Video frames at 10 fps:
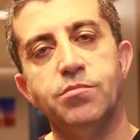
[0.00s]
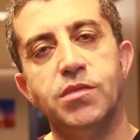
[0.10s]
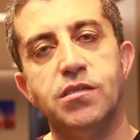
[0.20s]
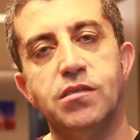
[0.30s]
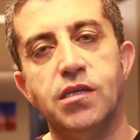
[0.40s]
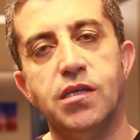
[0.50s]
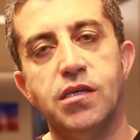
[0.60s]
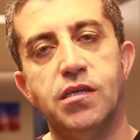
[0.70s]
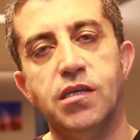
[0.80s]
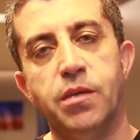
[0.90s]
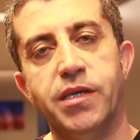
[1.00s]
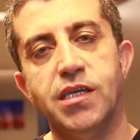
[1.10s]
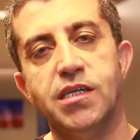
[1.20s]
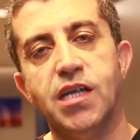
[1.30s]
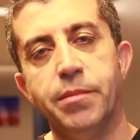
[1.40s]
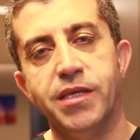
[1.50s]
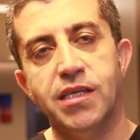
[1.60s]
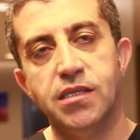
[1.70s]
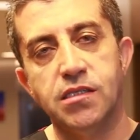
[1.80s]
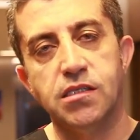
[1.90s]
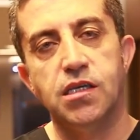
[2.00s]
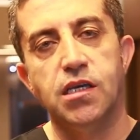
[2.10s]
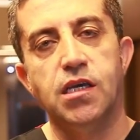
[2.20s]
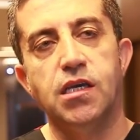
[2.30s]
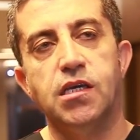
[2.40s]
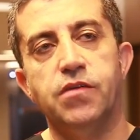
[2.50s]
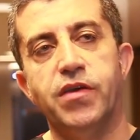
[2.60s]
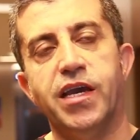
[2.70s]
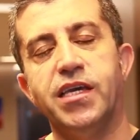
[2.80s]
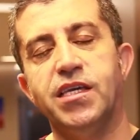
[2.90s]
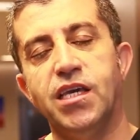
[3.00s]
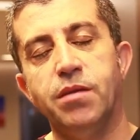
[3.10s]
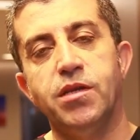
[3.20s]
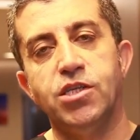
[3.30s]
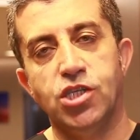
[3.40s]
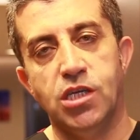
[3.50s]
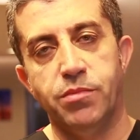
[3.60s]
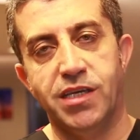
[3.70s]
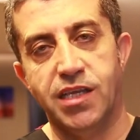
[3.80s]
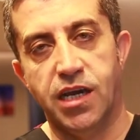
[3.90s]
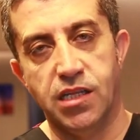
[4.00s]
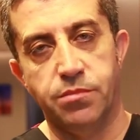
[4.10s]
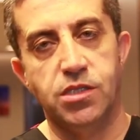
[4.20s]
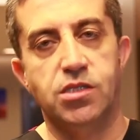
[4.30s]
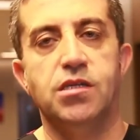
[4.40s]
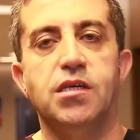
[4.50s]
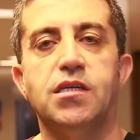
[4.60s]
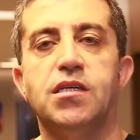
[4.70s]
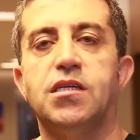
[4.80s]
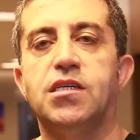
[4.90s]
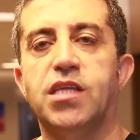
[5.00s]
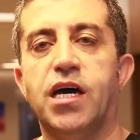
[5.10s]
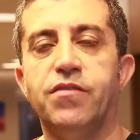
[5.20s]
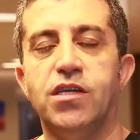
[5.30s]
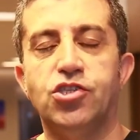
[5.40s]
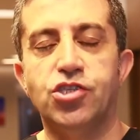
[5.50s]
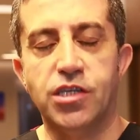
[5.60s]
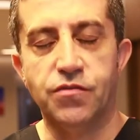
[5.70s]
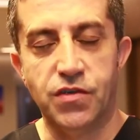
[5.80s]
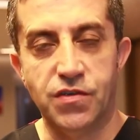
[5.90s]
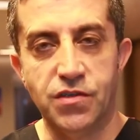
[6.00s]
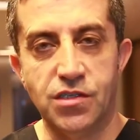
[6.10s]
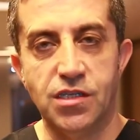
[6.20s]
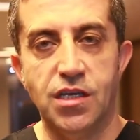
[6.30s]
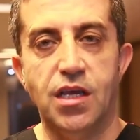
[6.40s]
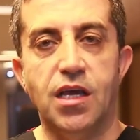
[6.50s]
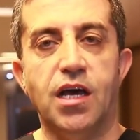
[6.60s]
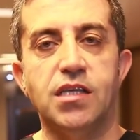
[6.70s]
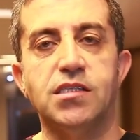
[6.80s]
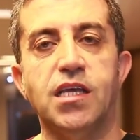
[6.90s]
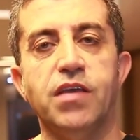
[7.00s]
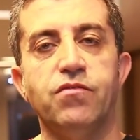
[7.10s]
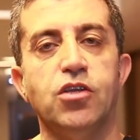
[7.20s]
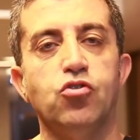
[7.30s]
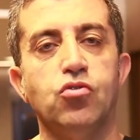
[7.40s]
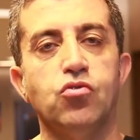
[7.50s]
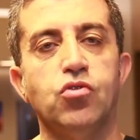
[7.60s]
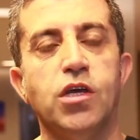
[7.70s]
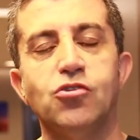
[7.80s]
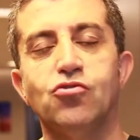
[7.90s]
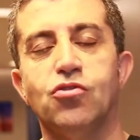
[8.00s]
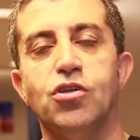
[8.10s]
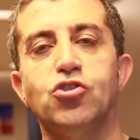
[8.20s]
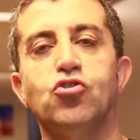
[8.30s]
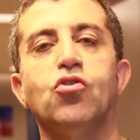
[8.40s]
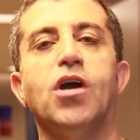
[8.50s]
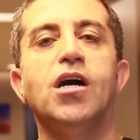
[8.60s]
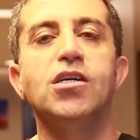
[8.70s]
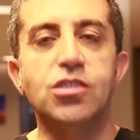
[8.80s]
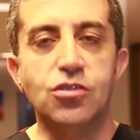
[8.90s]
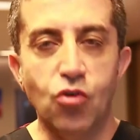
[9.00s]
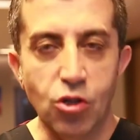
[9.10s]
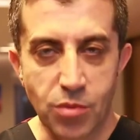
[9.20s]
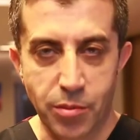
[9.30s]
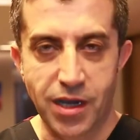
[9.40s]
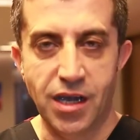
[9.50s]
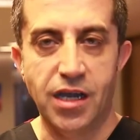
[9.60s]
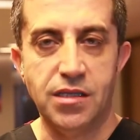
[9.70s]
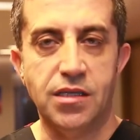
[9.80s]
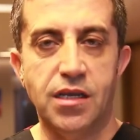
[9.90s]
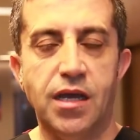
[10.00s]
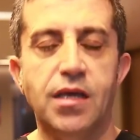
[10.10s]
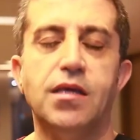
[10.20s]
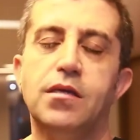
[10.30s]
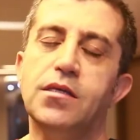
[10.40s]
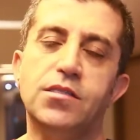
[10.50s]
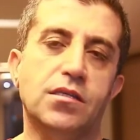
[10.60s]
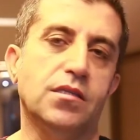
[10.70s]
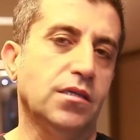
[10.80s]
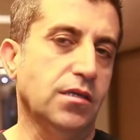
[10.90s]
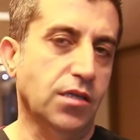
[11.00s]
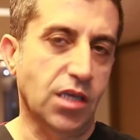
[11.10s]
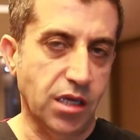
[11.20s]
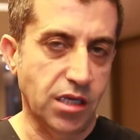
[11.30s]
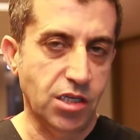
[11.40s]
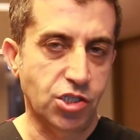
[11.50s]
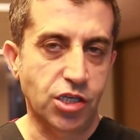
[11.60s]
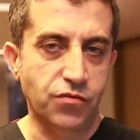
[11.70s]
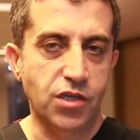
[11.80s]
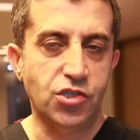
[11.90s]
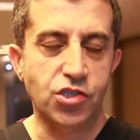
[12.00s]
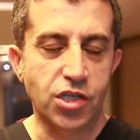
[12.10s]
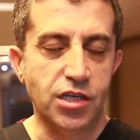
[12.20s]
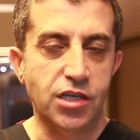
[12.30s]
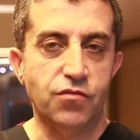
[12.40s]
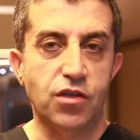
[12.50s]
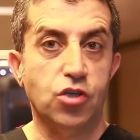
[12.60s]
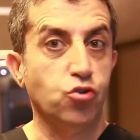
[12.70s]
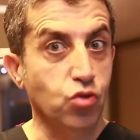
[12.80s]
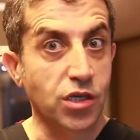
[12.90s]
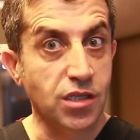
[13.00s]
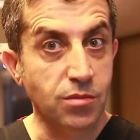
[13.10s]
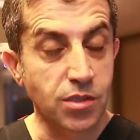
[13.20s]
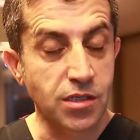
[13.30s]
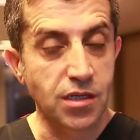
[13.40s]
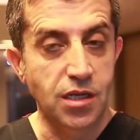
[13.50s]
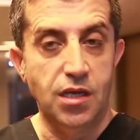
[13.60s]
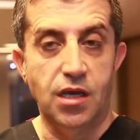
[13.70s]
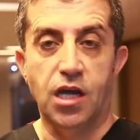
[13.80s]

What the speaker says: the patient can eat what he wishes, provided that the meal isn't too heavy. And a diet system doesn't be followed after the operation until compensating the loss of the energy